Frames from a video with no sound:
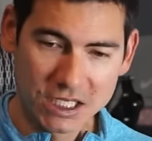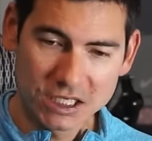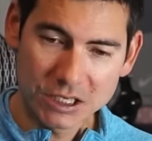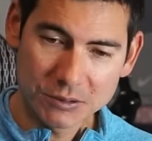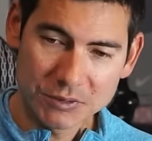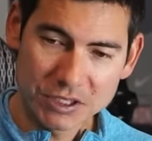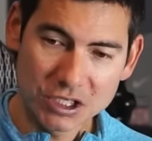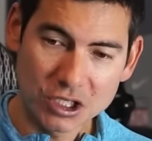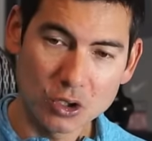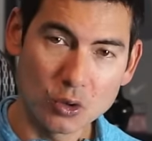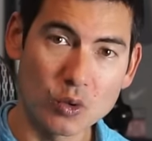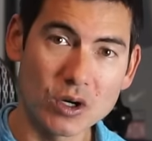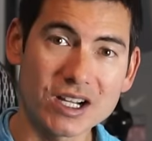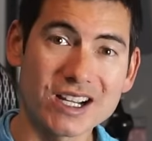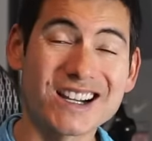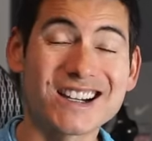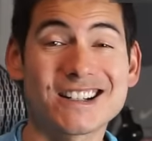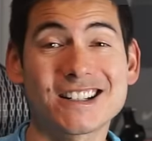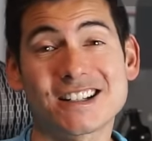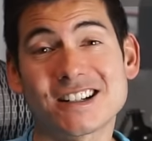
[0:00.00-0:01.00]
Let me know what
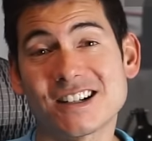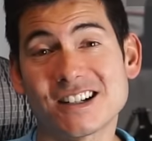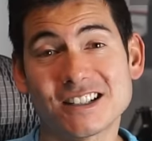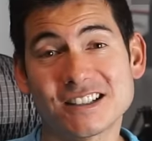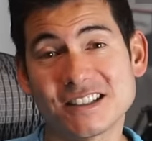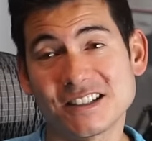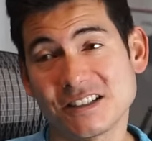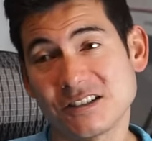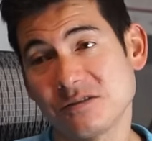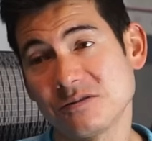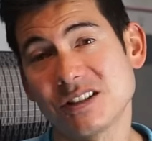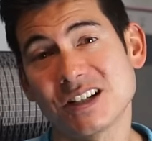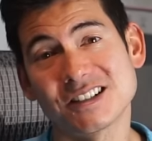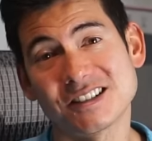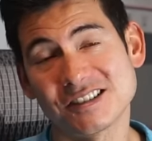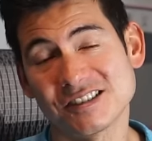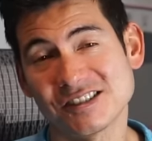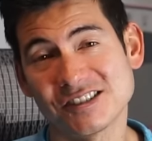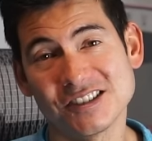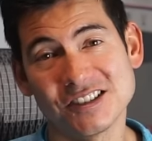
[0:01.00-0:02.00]
kind of content you'd
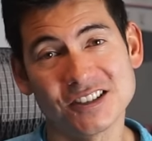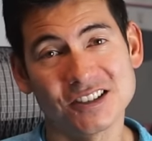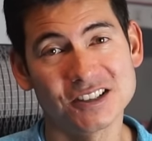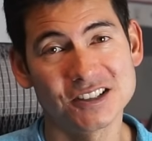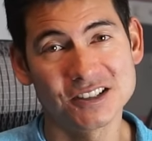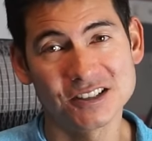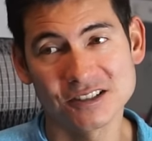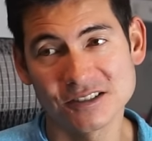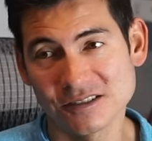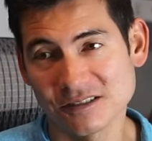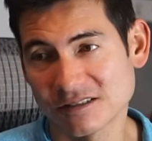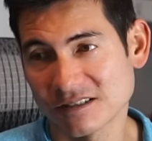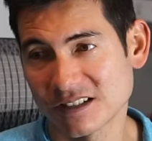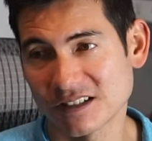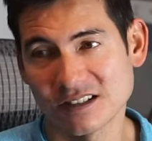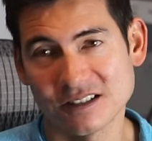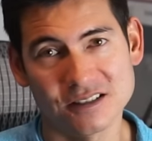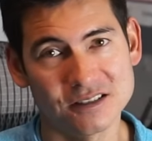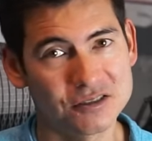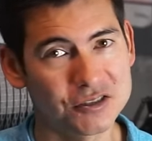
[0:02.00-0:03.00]
like to see on
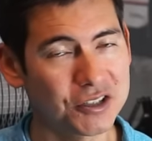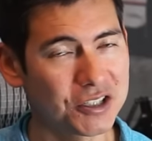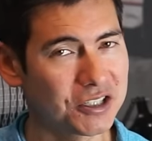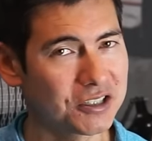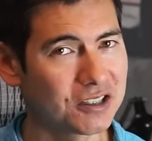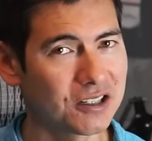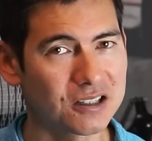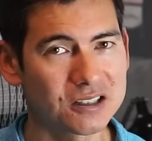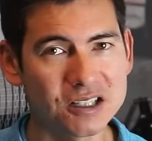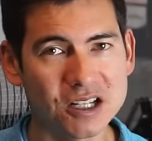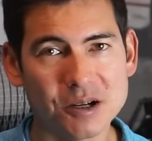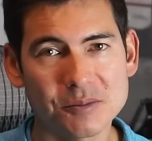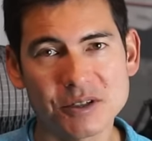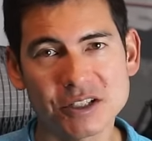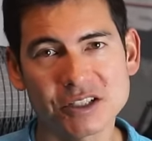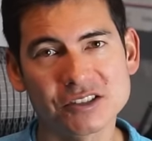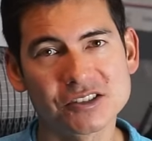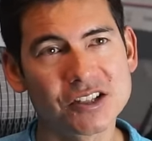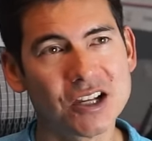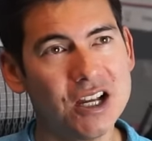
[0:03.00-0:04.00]
here, training talk
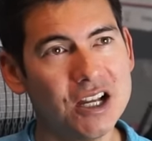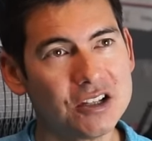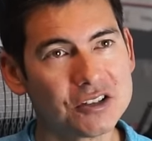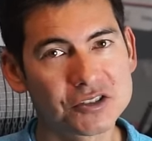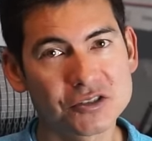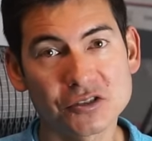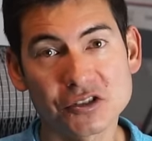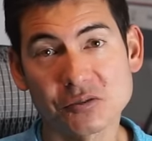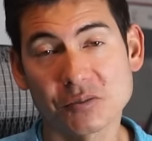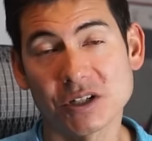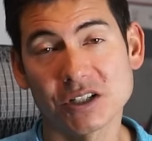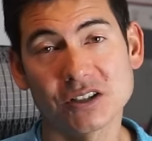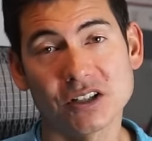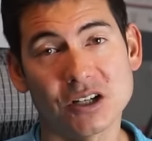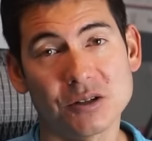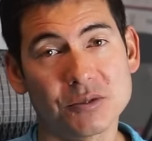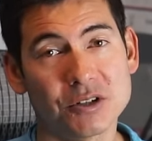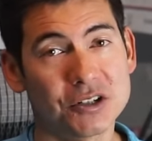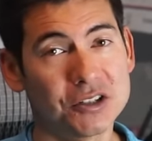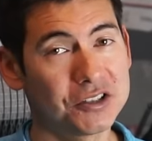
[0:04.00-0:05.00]
topics. Search my
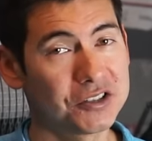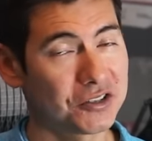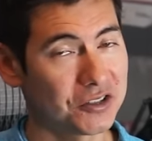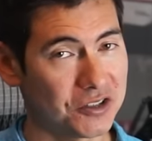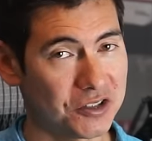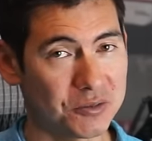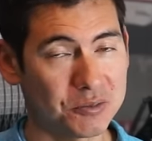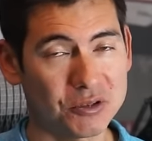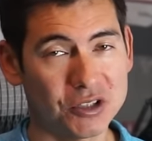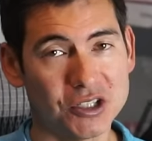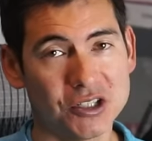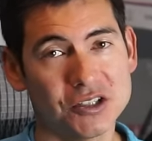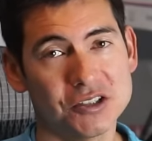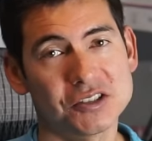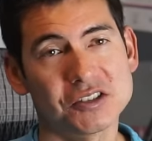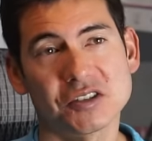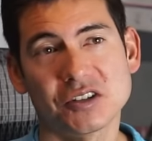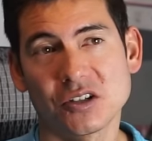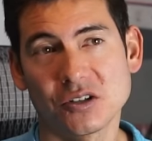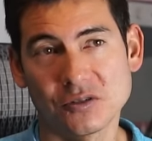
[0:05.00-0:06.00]
library, search the
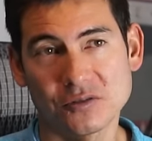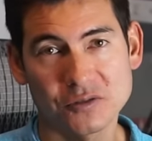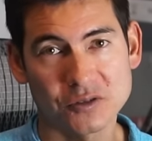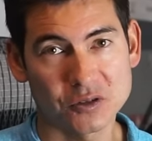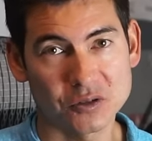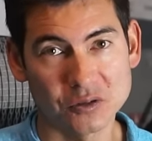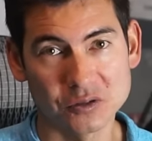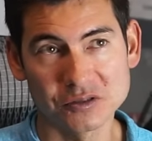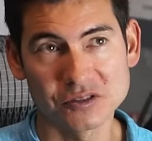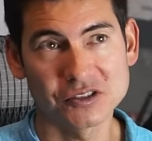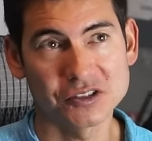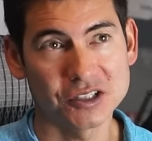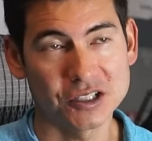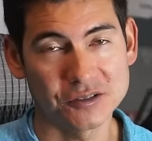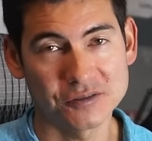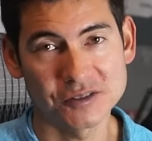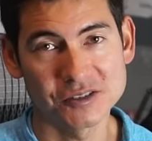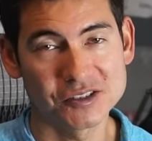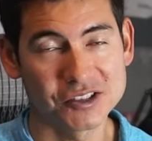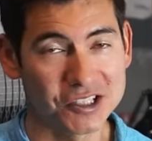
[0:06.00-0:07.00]
playlist though for old
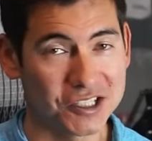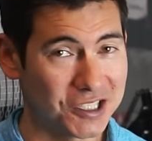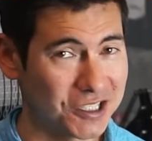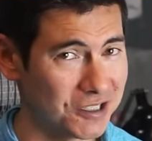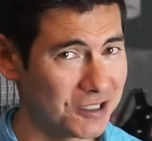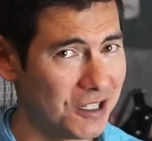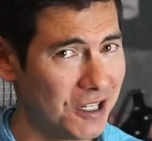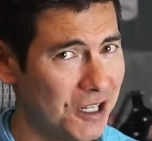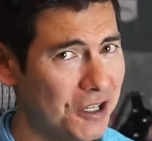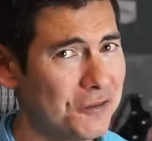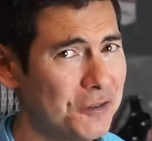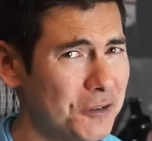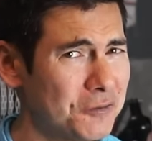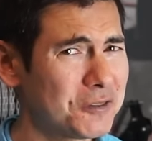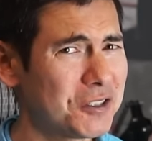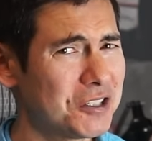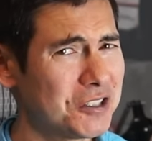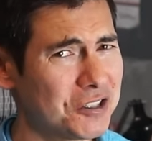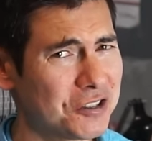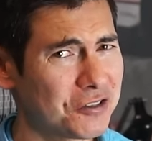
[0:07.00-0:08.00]
stuff, because again,
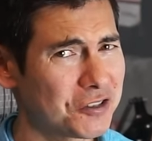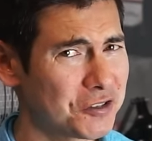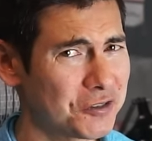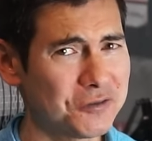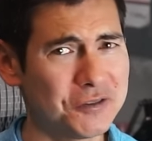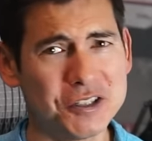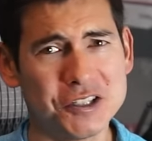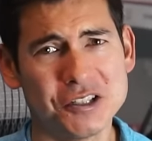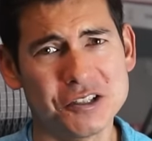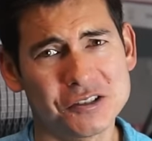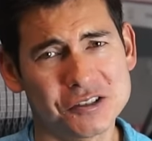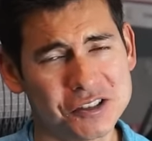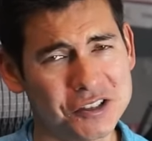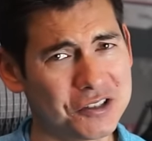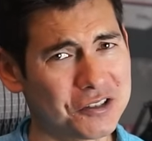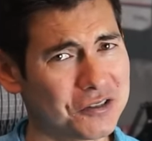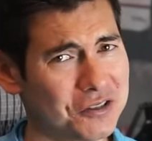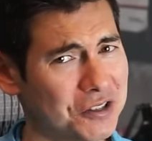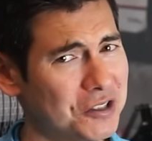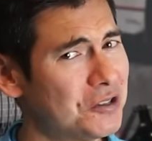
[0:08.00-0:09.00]
15 years of videos
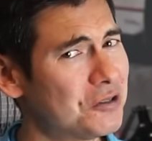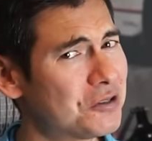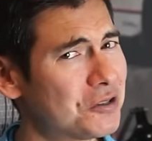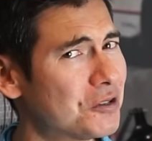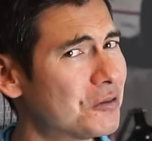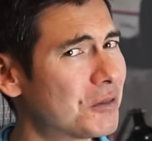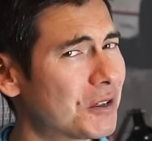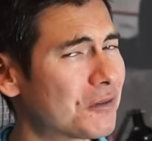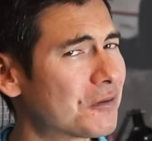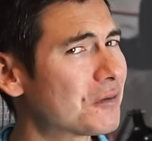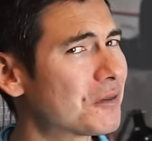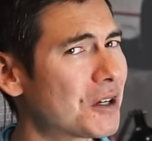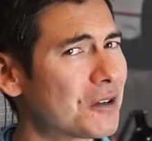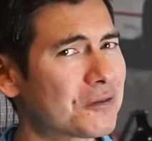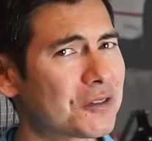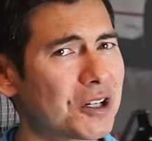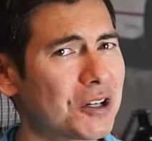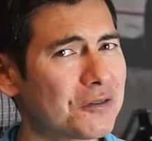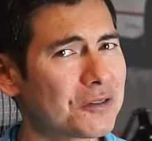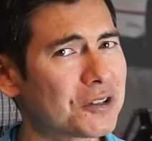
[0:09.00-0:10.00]
here on the YouTube,
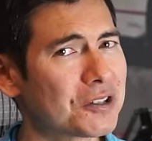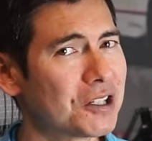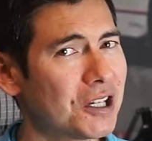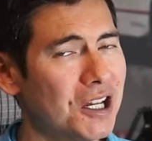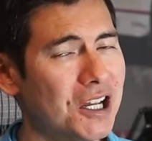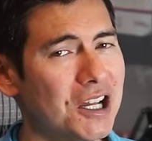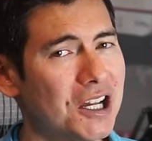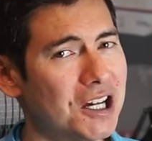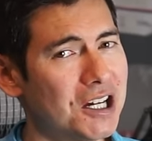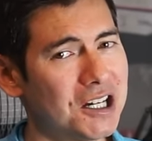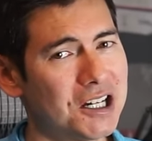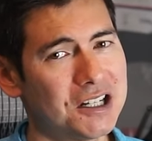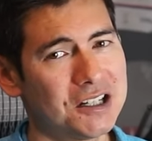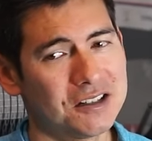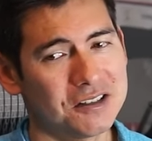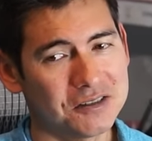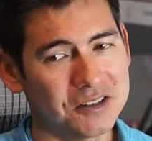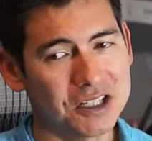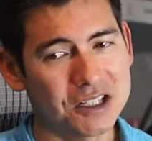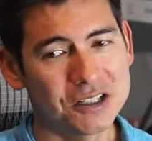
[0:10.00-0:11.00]
I've covered
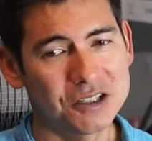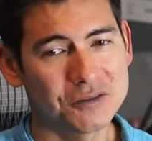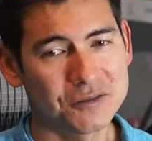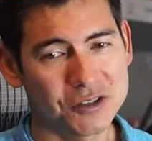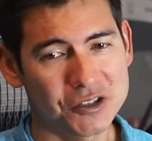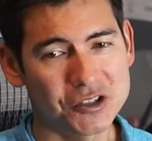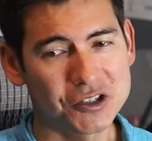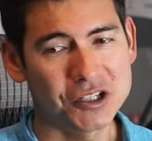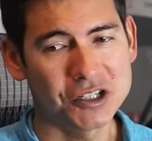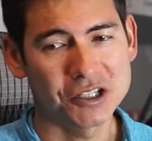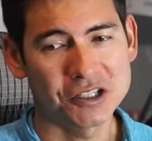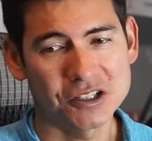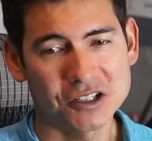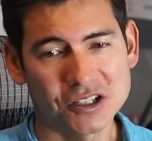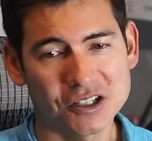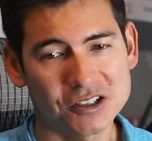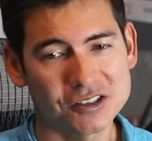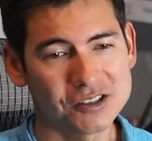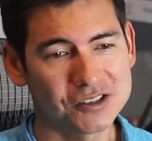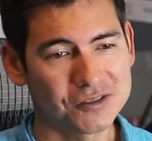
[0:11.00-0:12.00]
a lot of different training
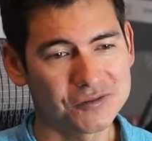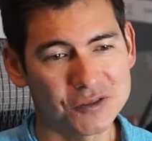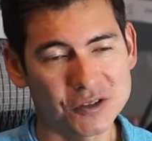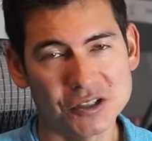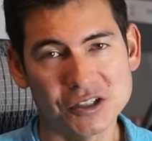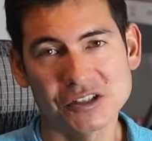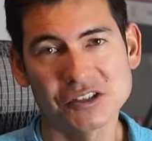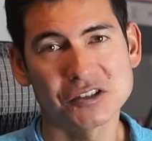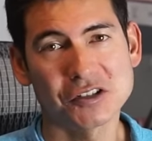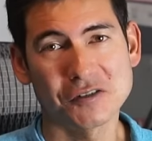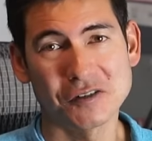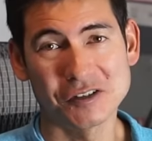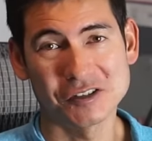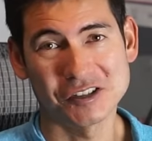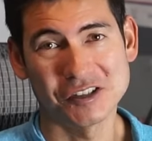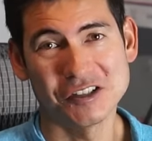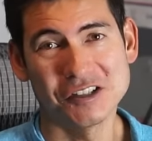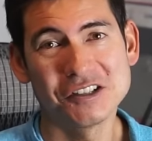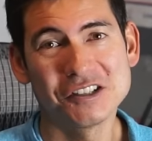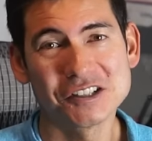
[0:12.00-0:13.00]
talks for any
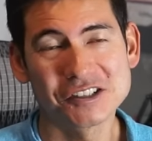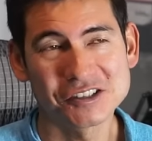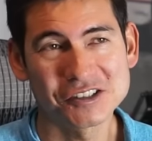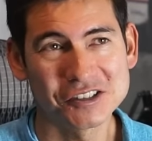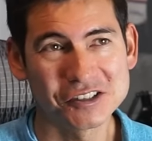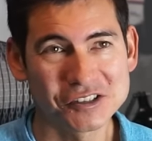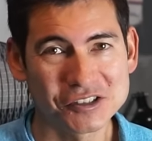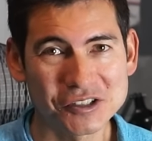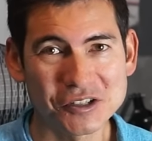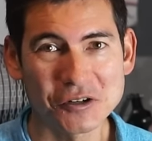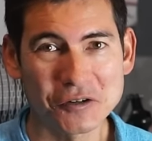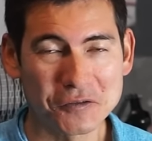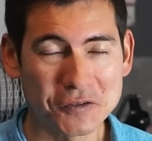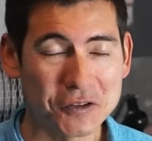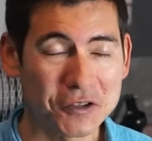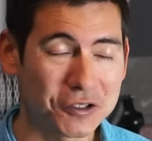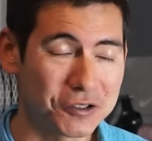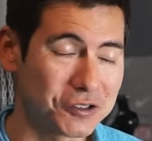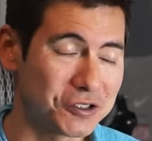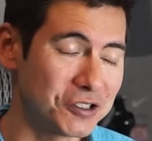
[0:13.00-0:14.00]
service, any distance
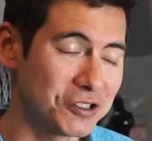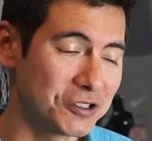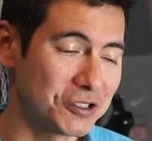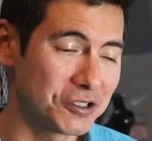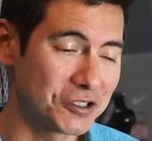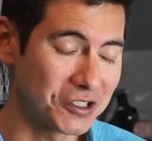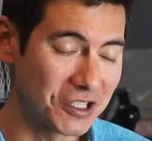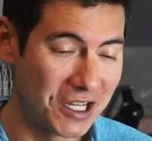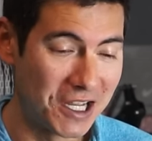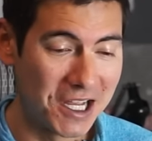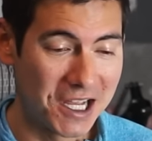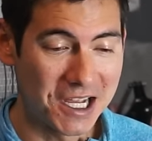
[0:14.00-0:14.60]
over those years.